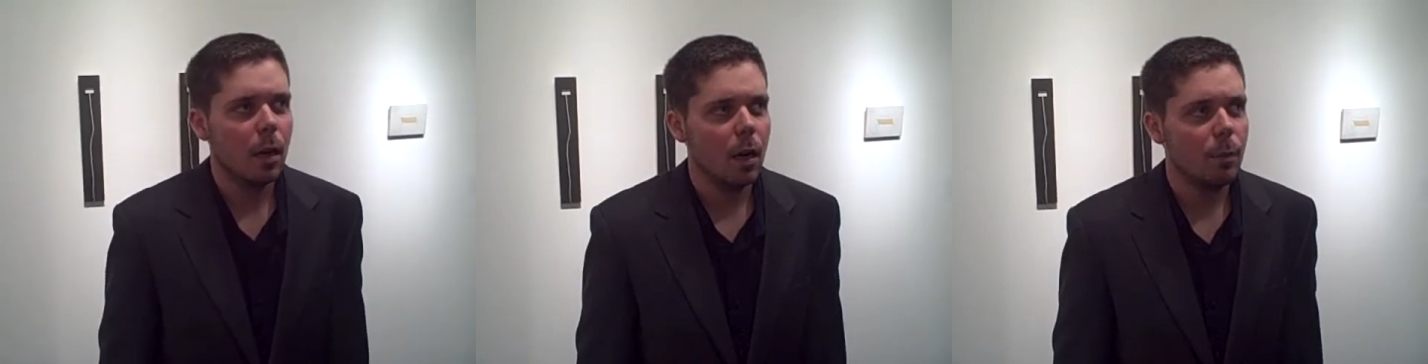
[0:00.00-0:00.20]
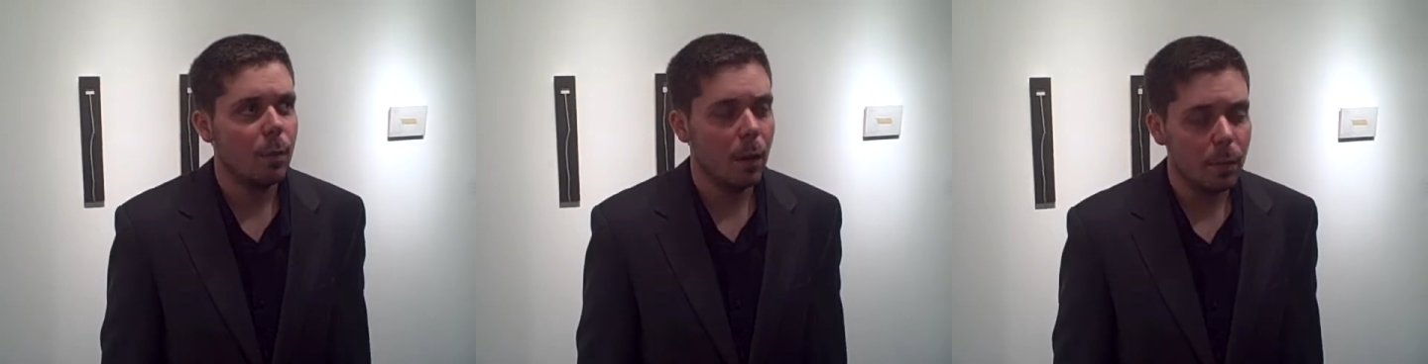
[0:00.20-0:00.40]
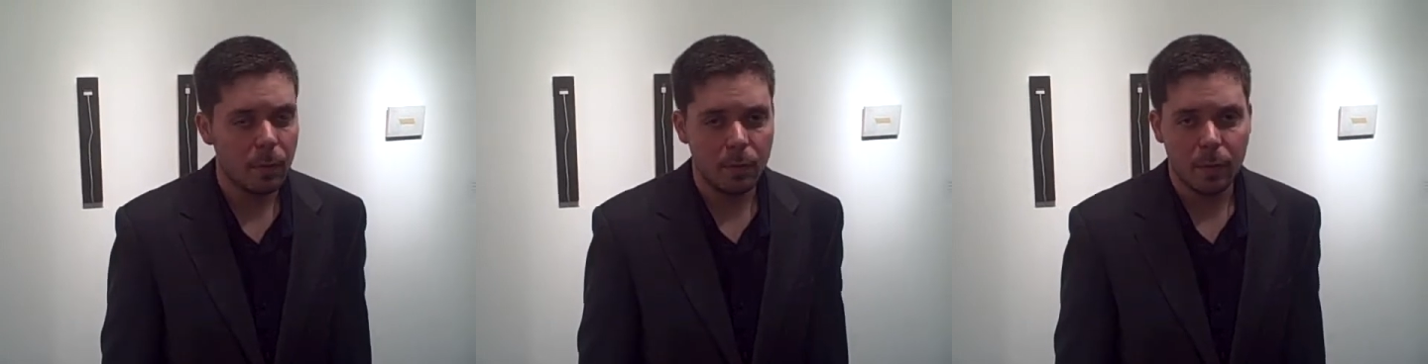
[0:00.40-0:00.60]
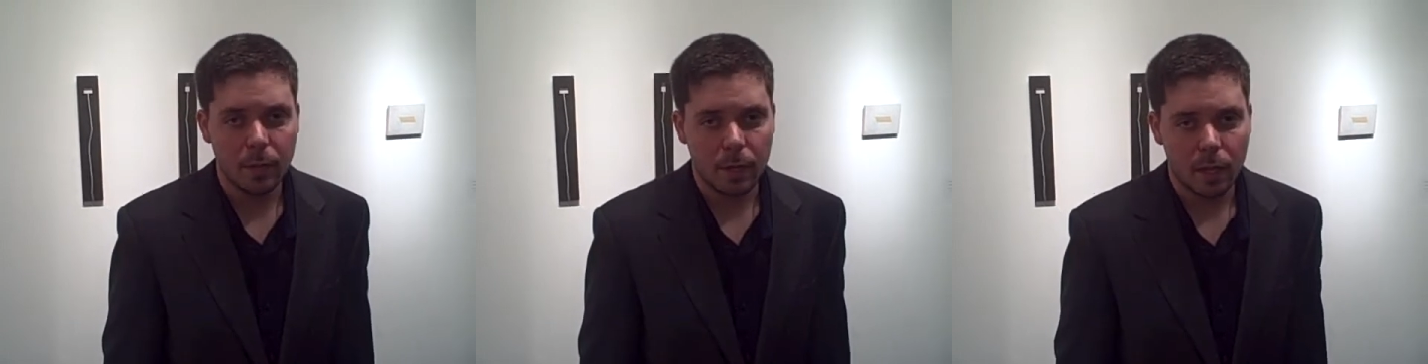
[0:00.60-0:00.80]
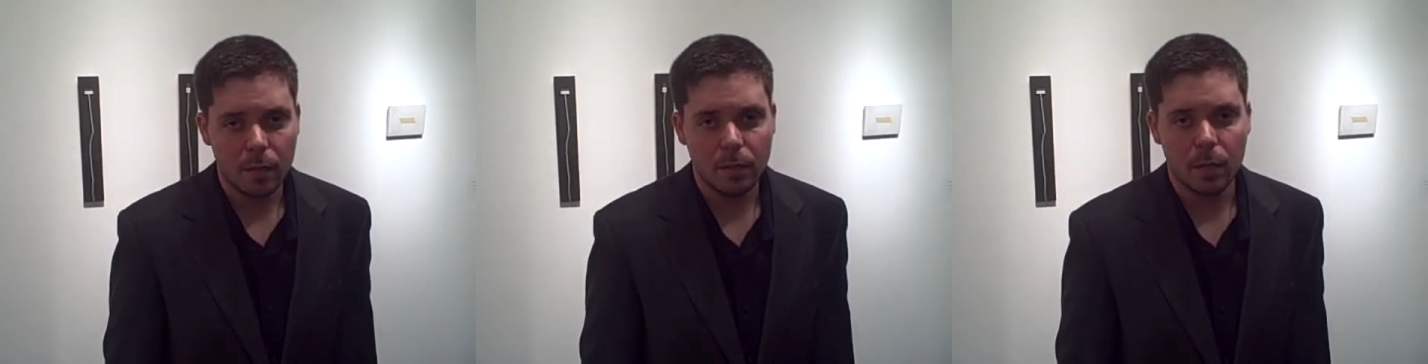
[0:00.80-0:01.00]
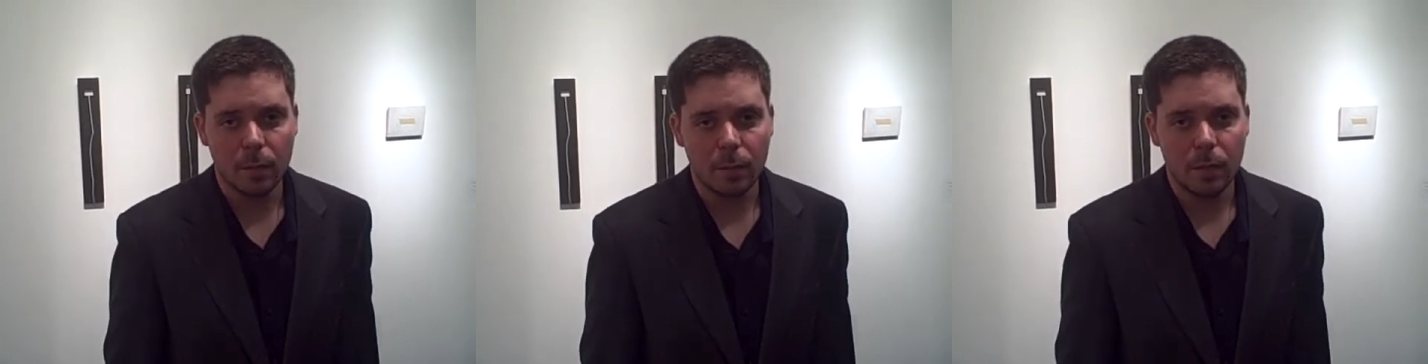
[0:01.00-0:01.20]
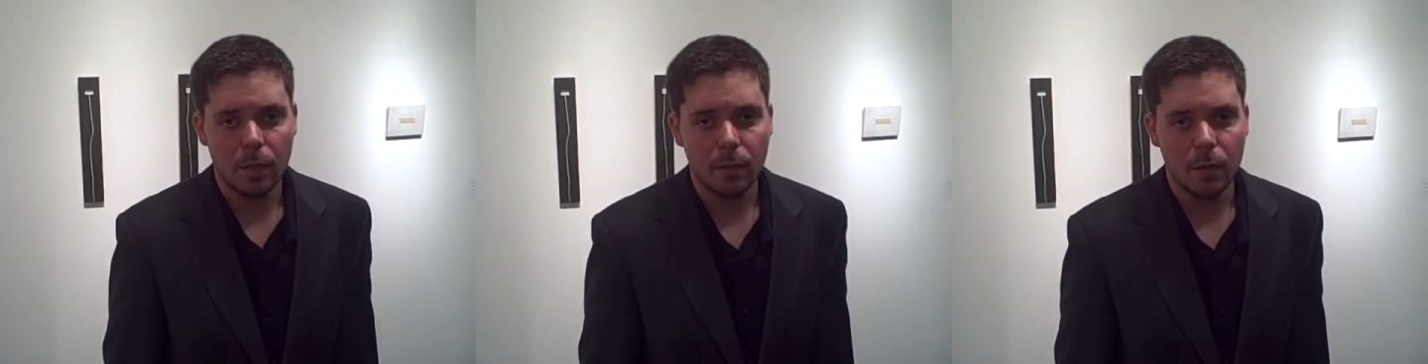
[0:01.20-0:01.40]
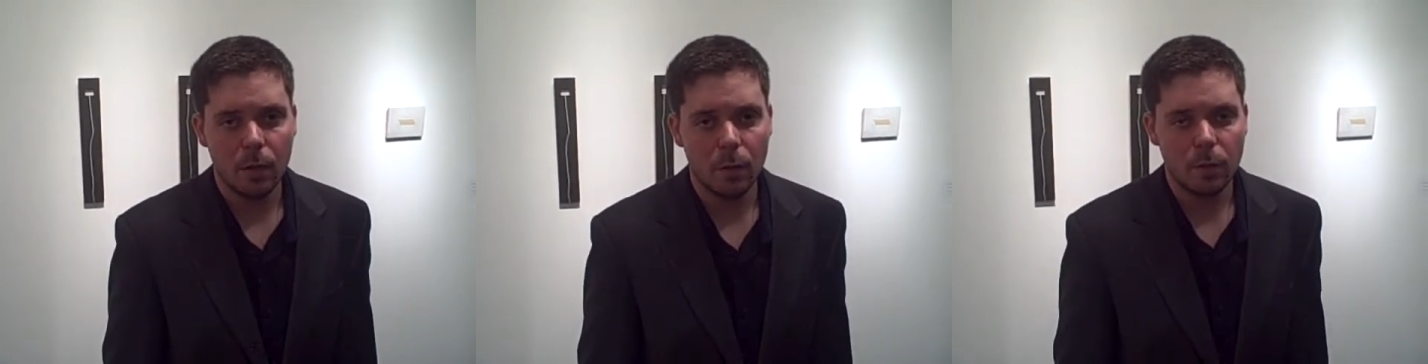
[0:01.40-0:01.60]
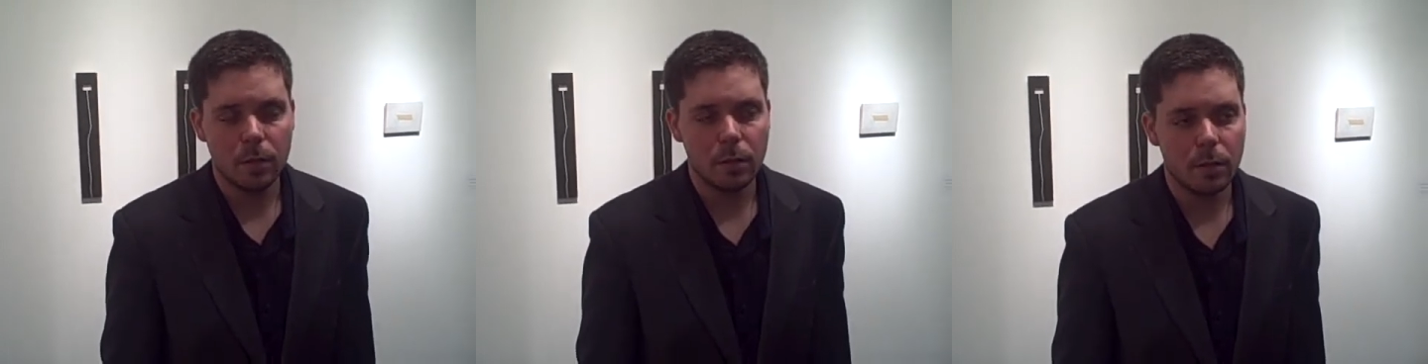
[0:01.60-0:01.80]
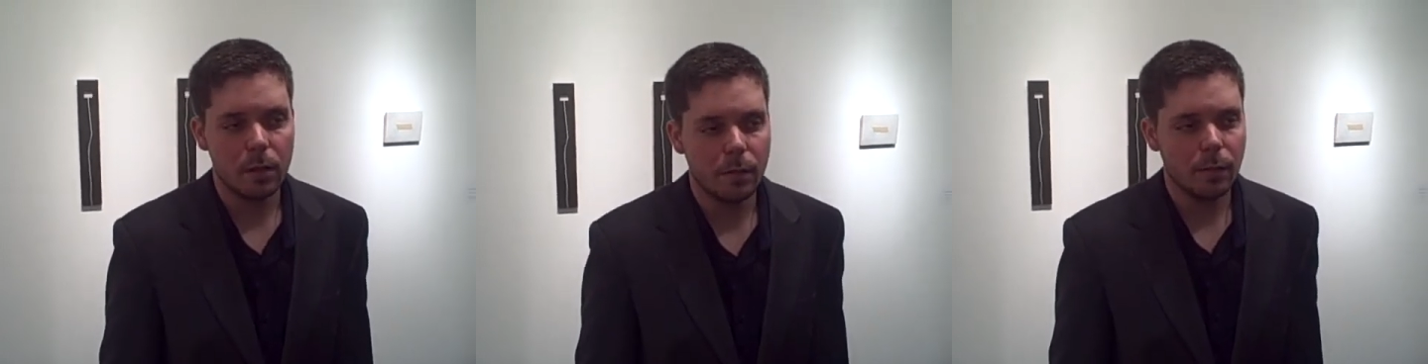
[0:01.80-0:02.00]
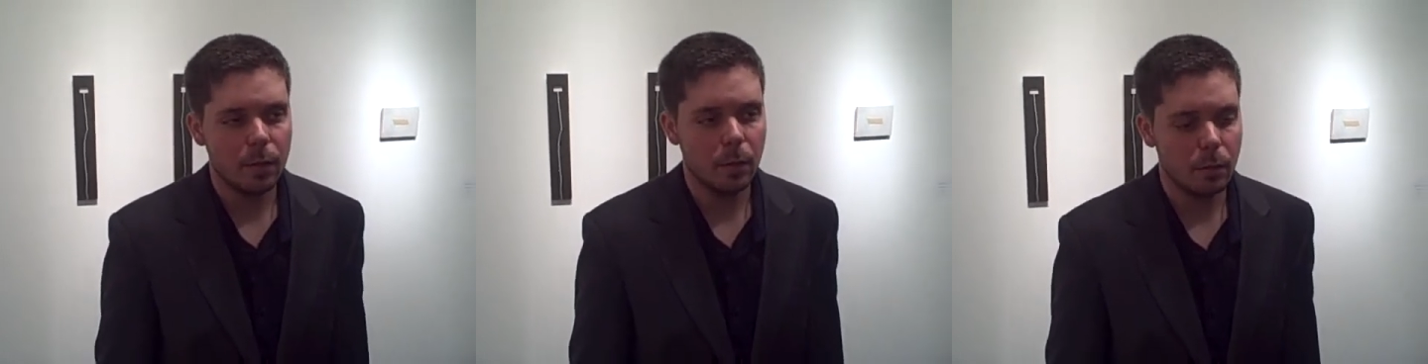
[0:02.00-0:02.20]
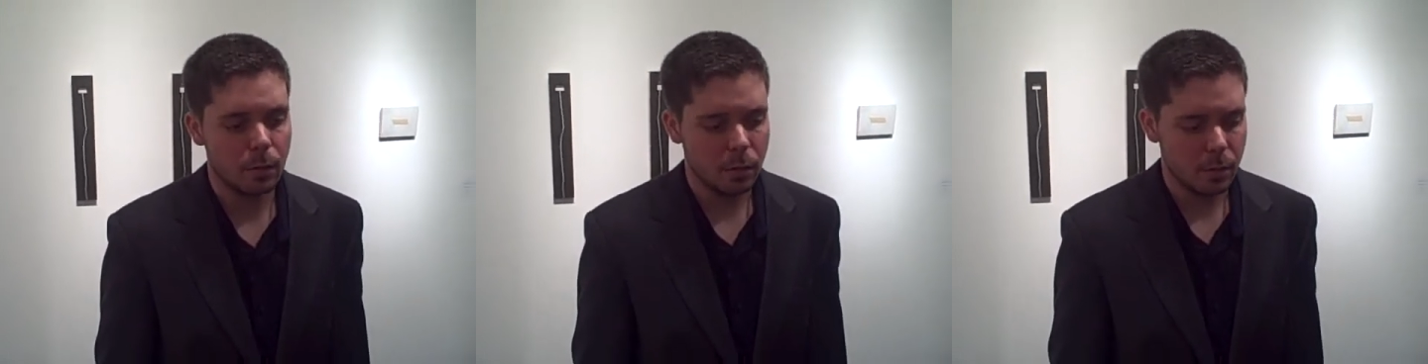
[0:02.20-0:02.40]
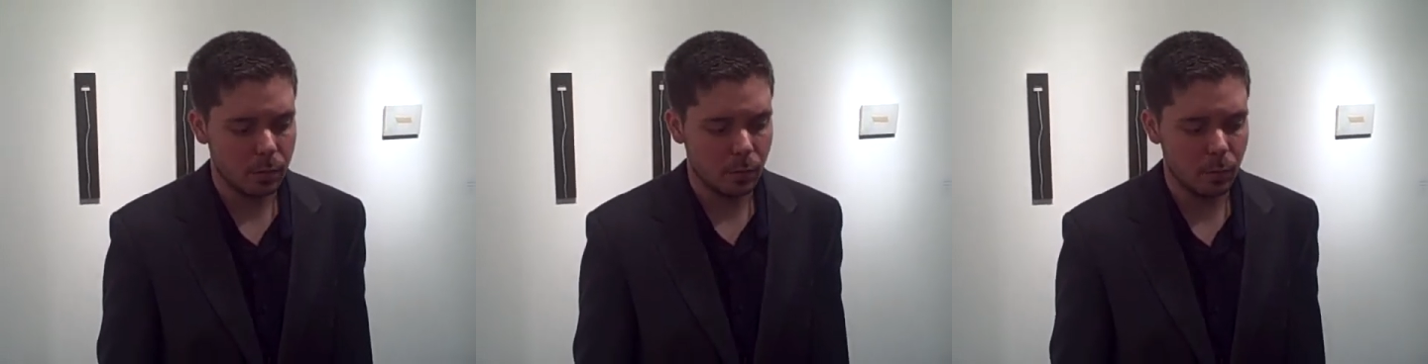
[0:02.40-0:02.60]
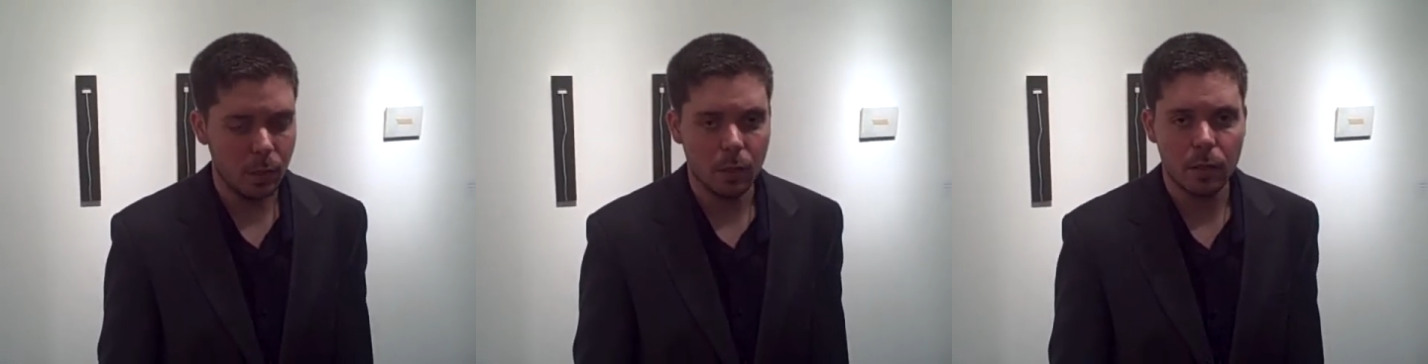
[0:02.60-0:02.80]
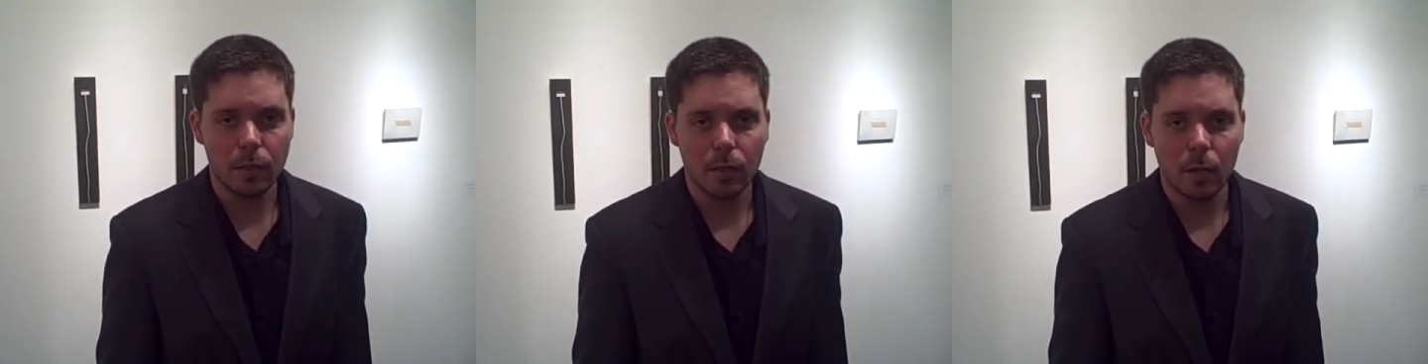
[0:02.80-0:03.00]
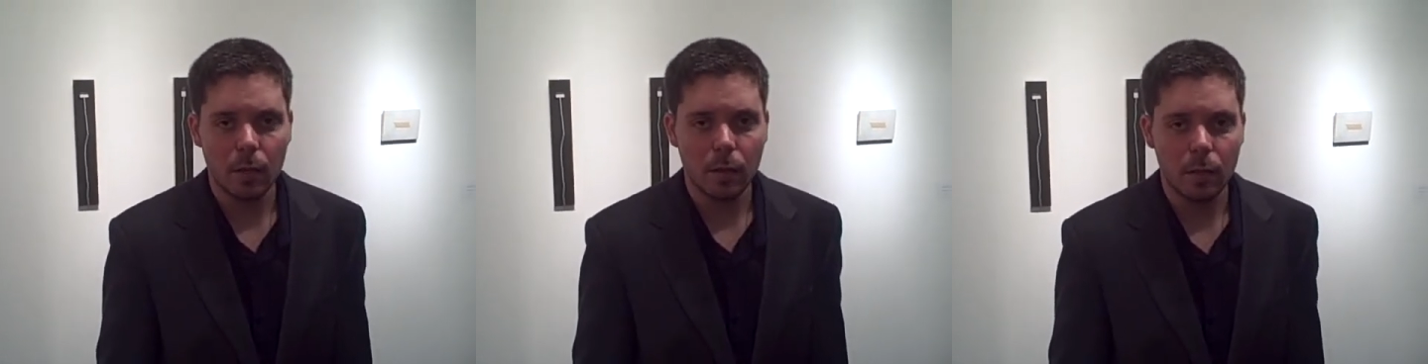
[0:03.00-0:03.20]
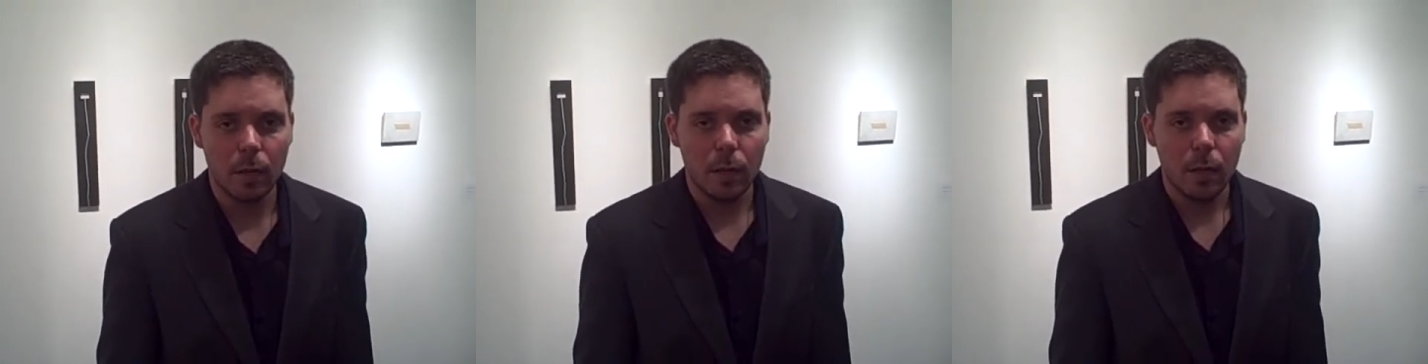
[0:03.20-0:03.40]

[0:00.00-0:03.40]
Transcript: I'd probably have to be the concept, even though it's realist art.